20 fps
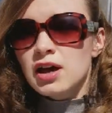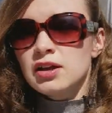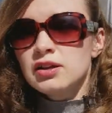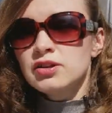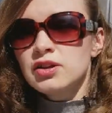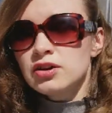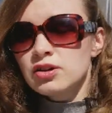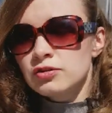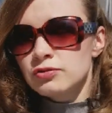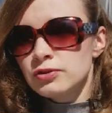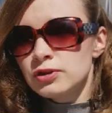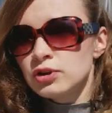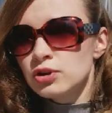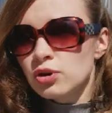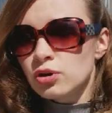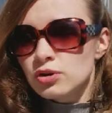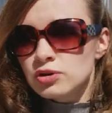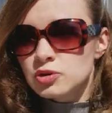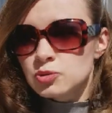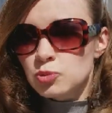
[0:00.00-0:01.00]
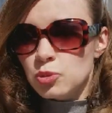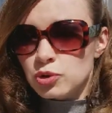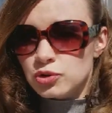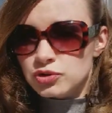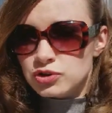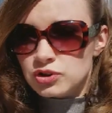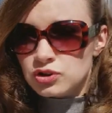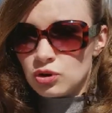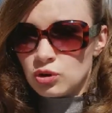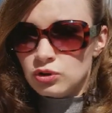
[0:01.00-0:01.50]
and there are videos
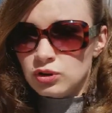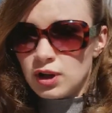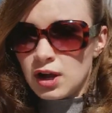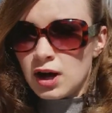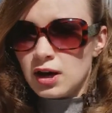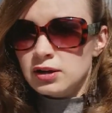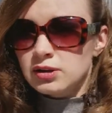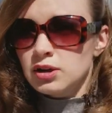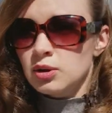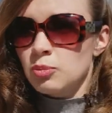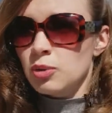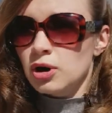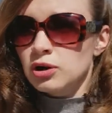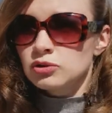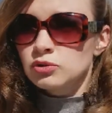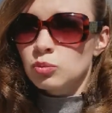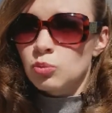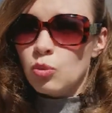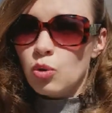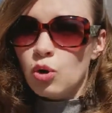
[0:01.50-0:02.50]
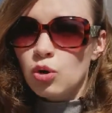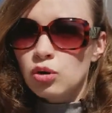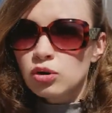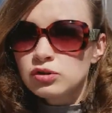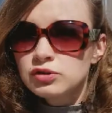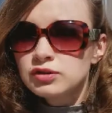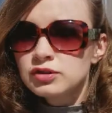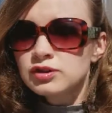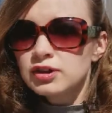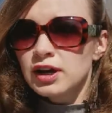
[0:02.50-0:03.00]
posted online about
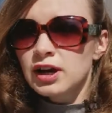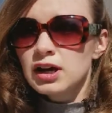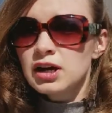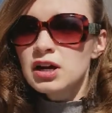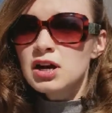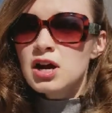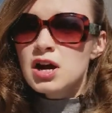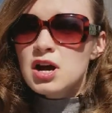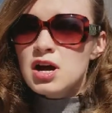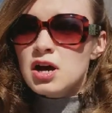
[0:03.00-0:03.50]
mold there,